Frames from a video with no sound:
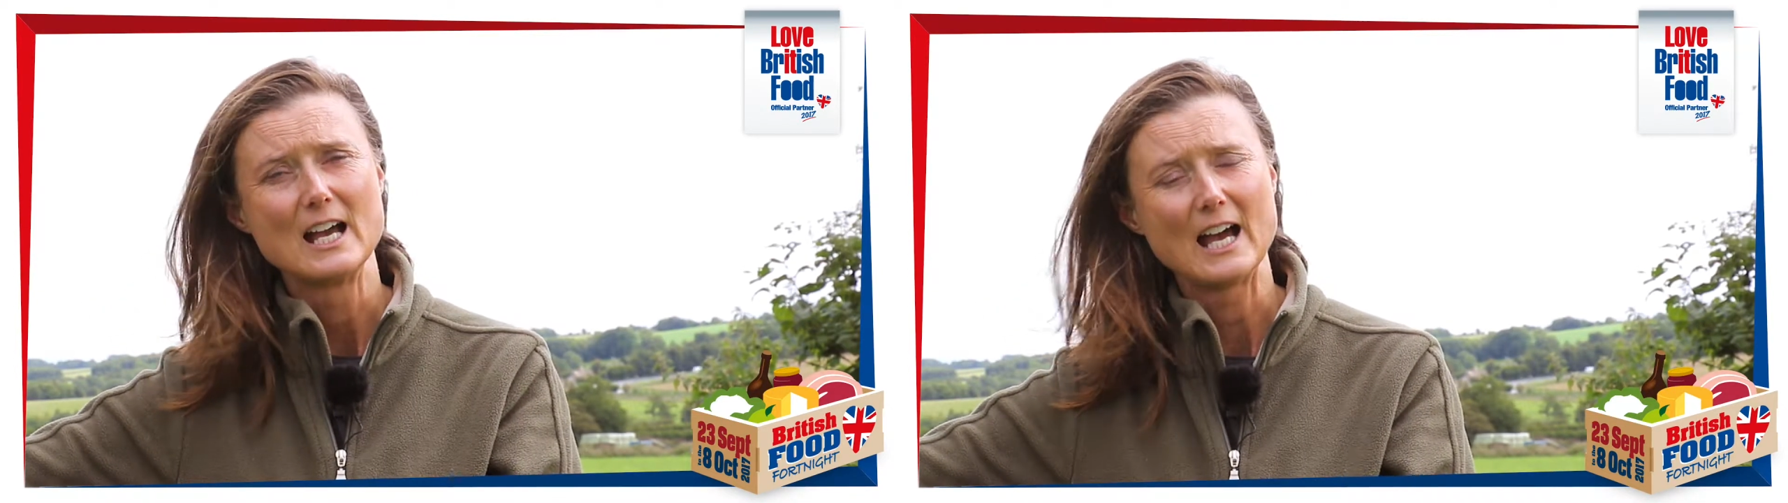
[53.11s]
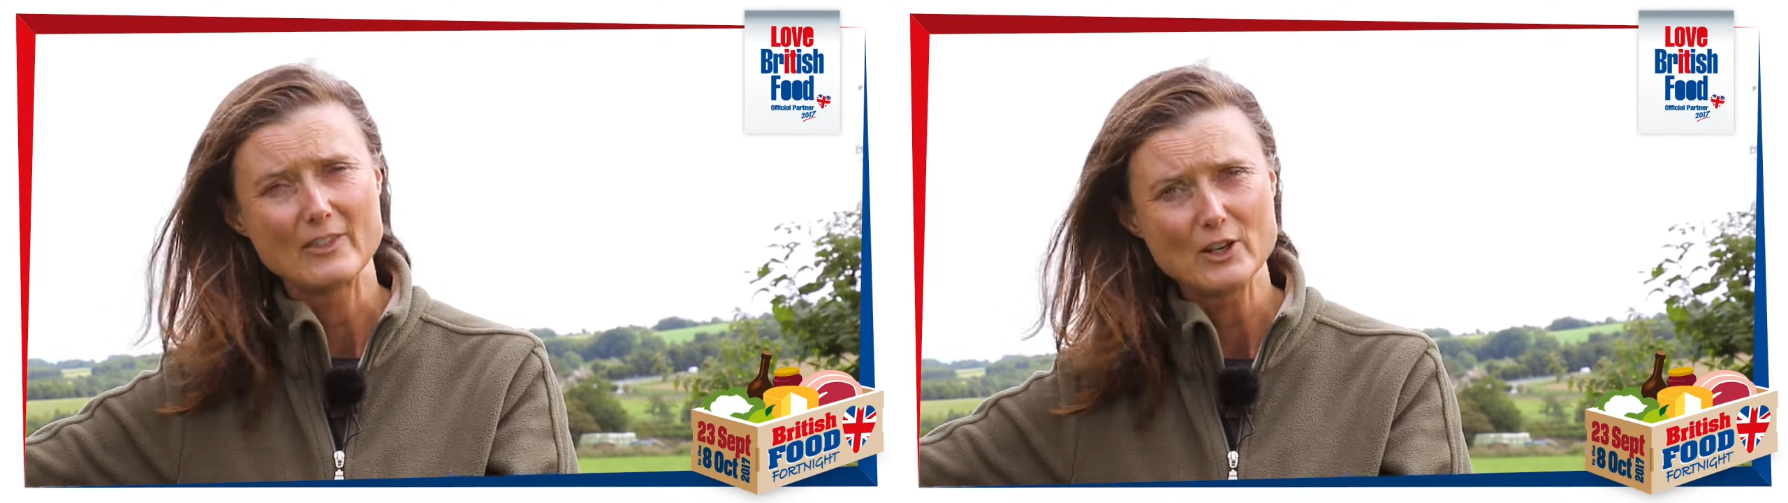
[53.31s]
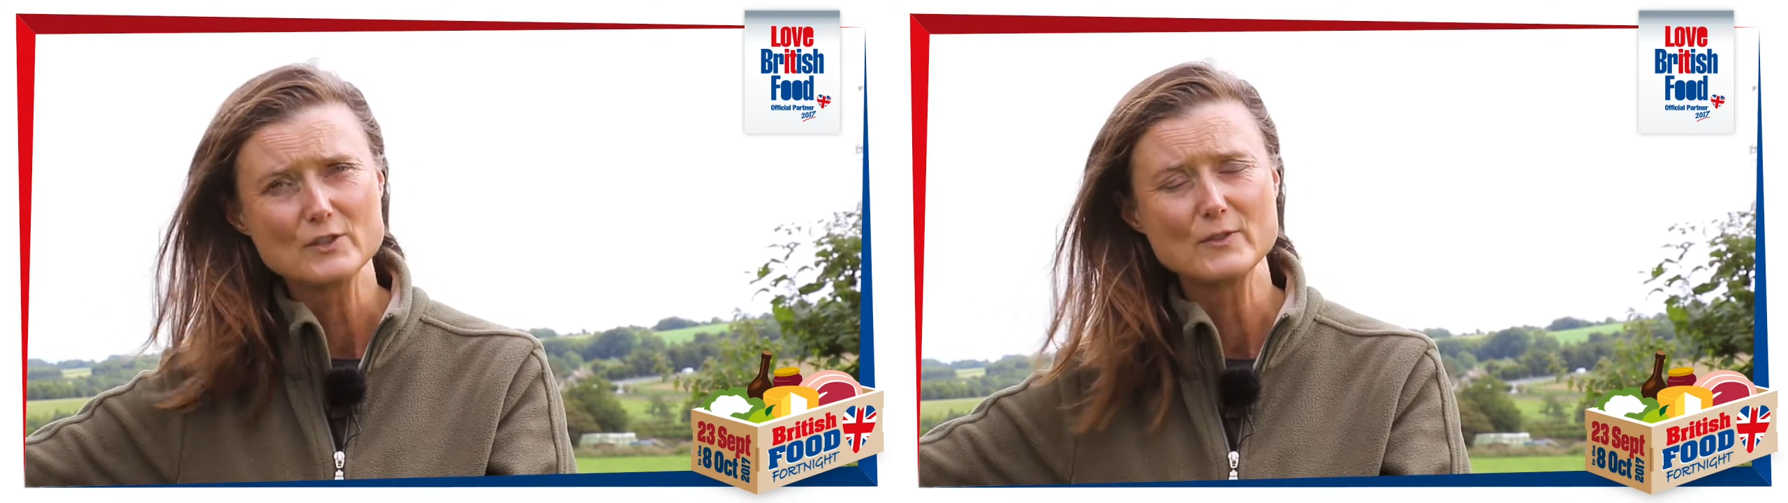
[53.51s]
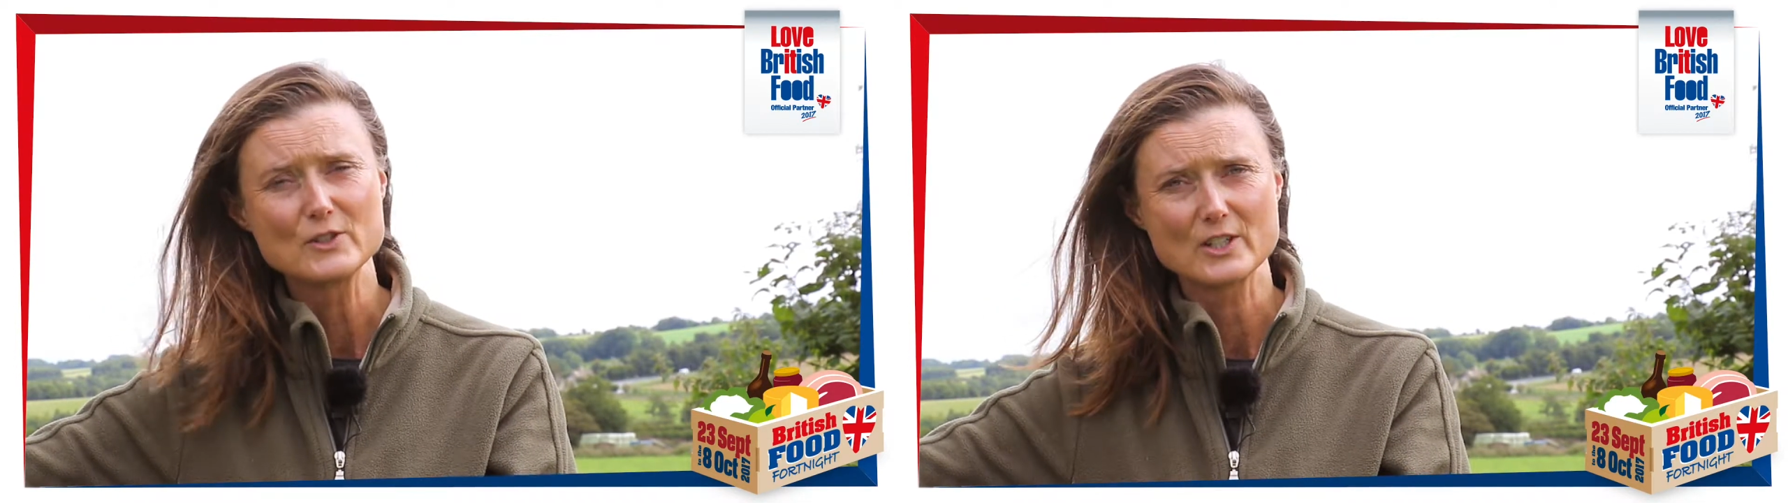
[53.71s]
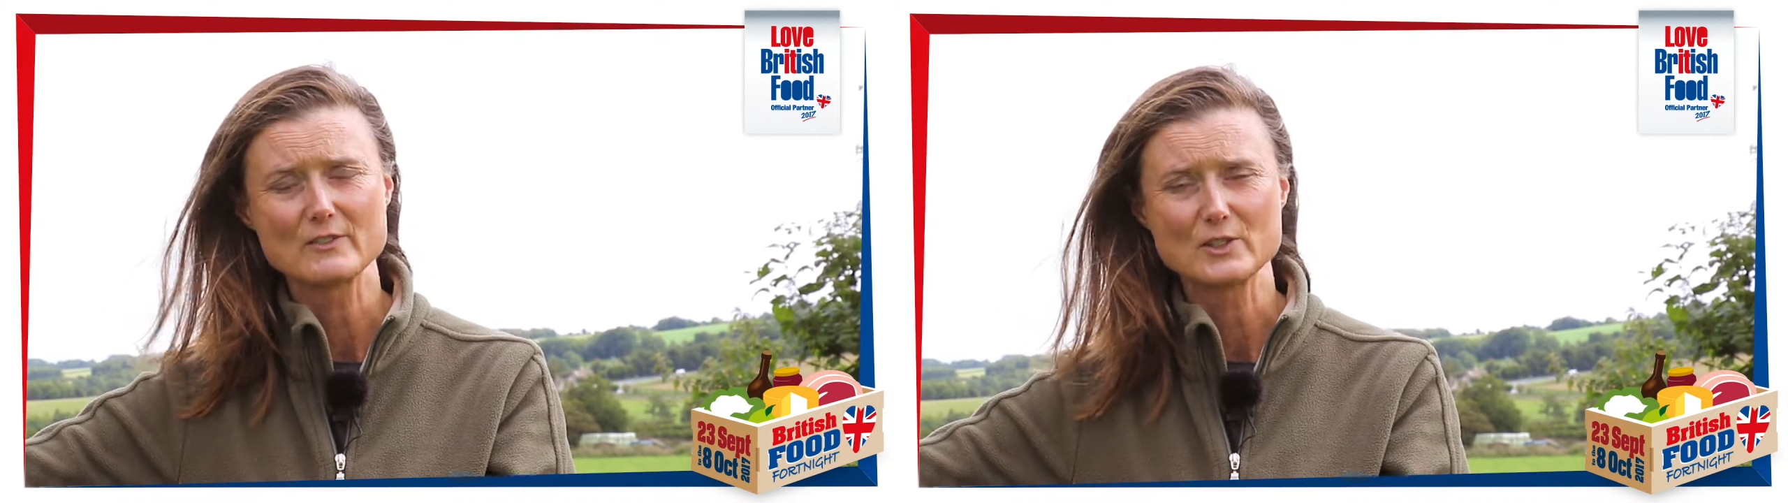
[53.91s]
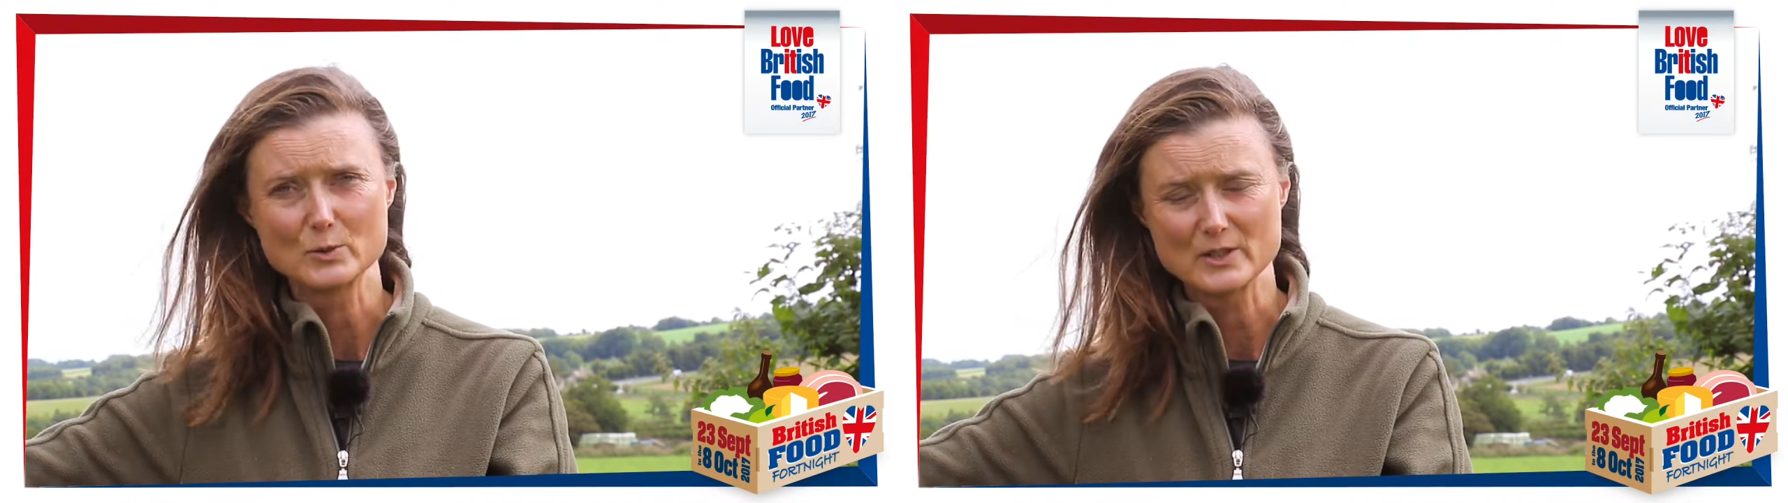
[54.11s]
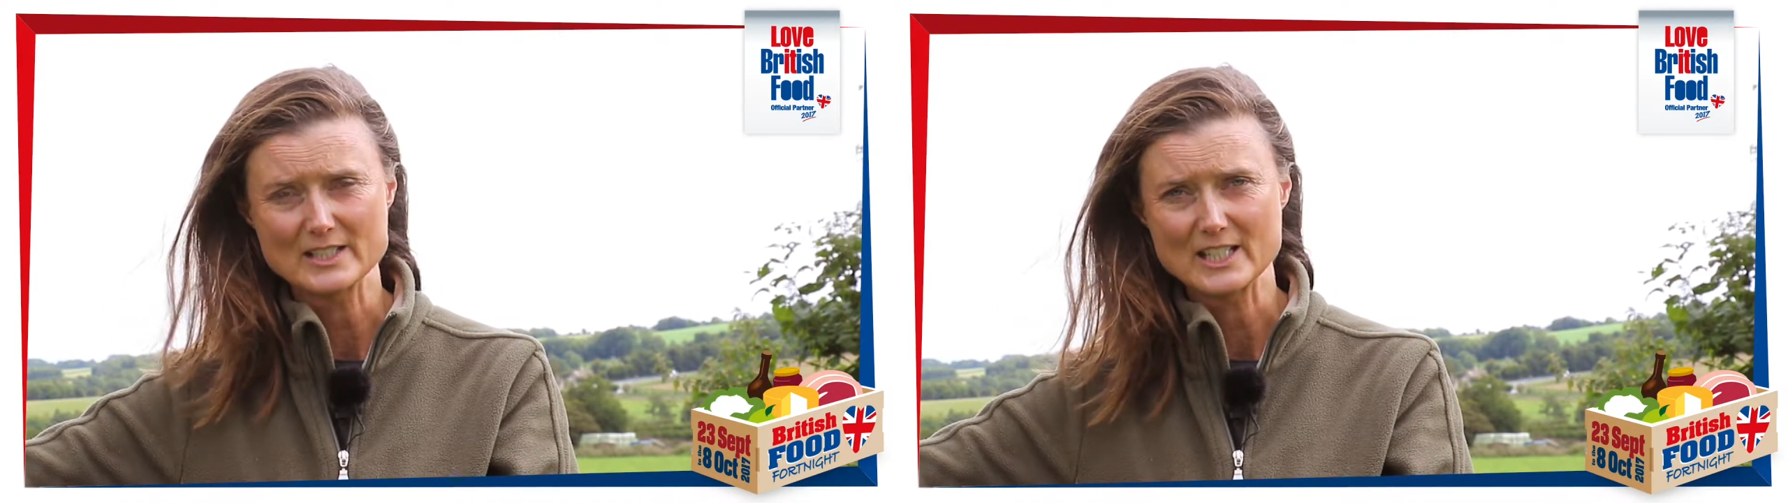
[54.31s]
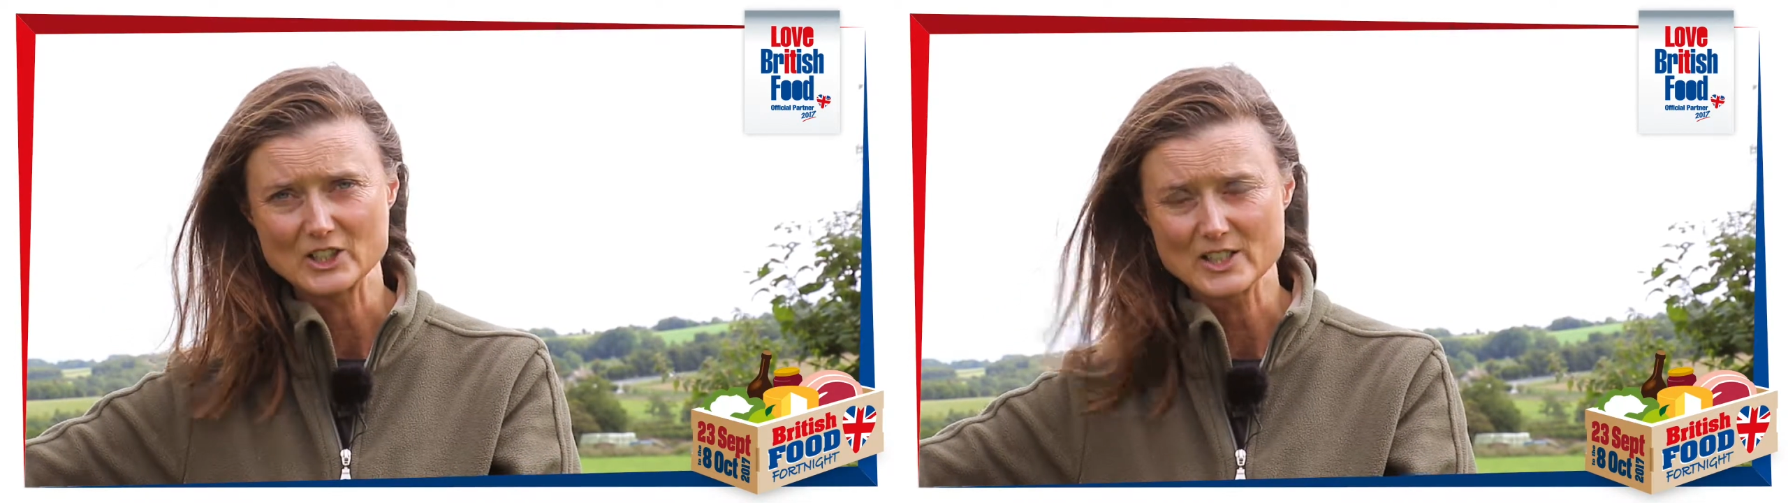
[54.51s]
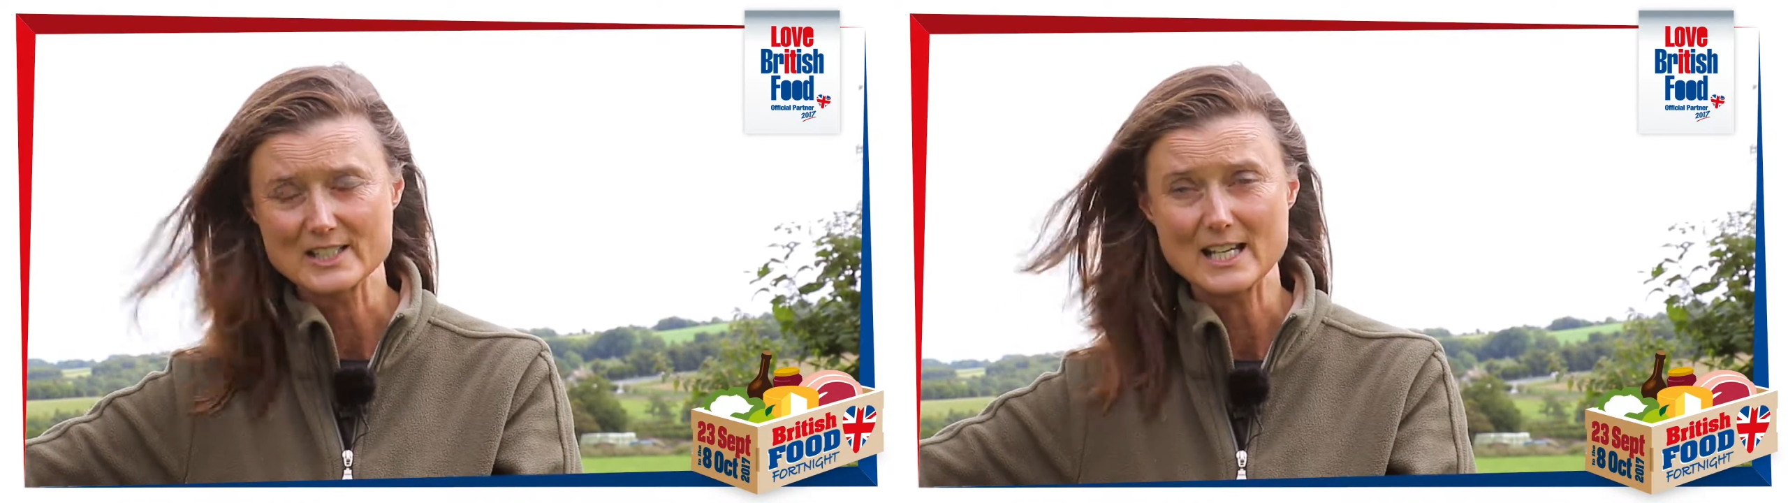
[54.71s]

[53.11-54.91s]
and those food service organisations